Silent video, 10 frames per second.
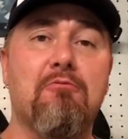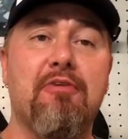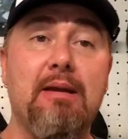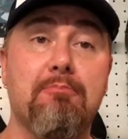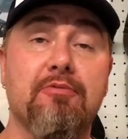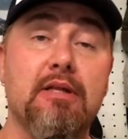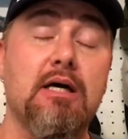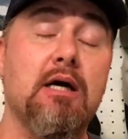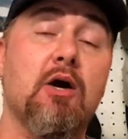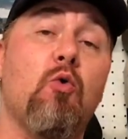Vape
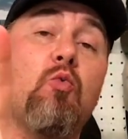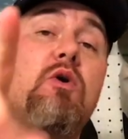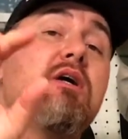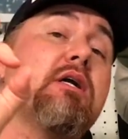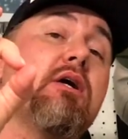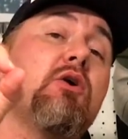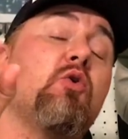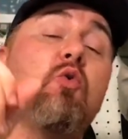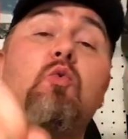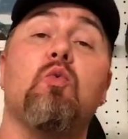Vlog
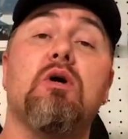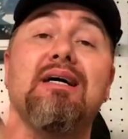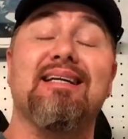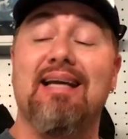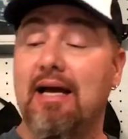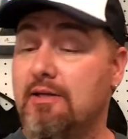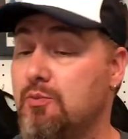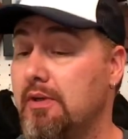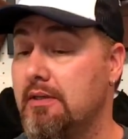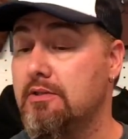101. Guys,
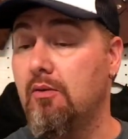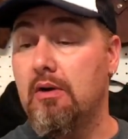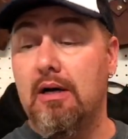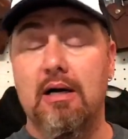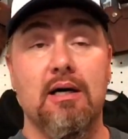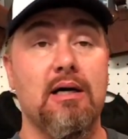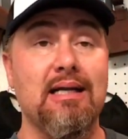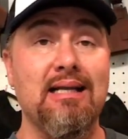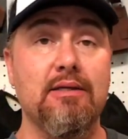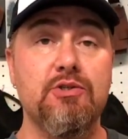what is going
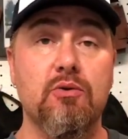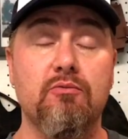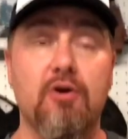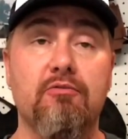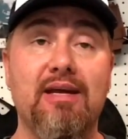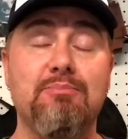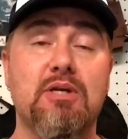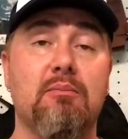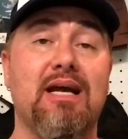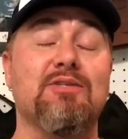on? Joe of All Vapes
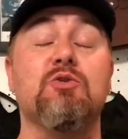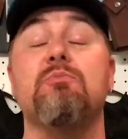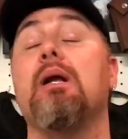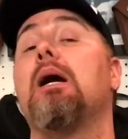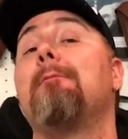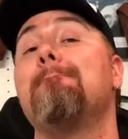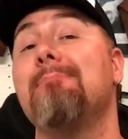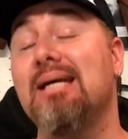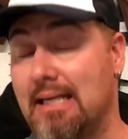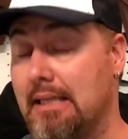coming at you. It's been a
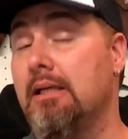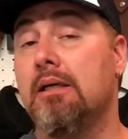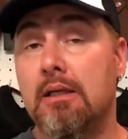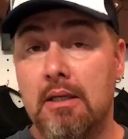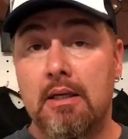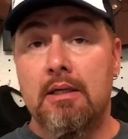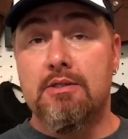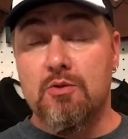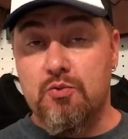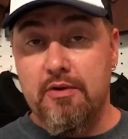minute
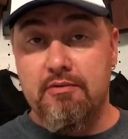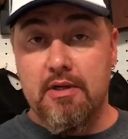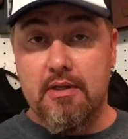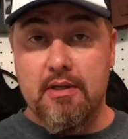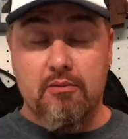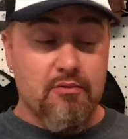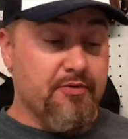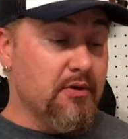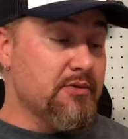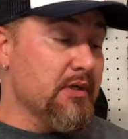since we've done a
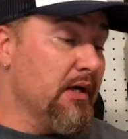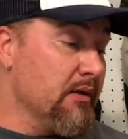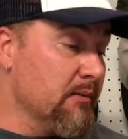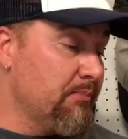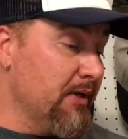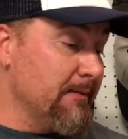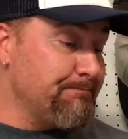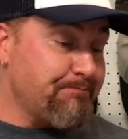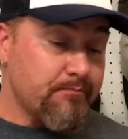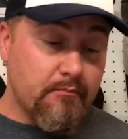review together,
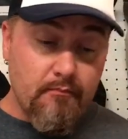but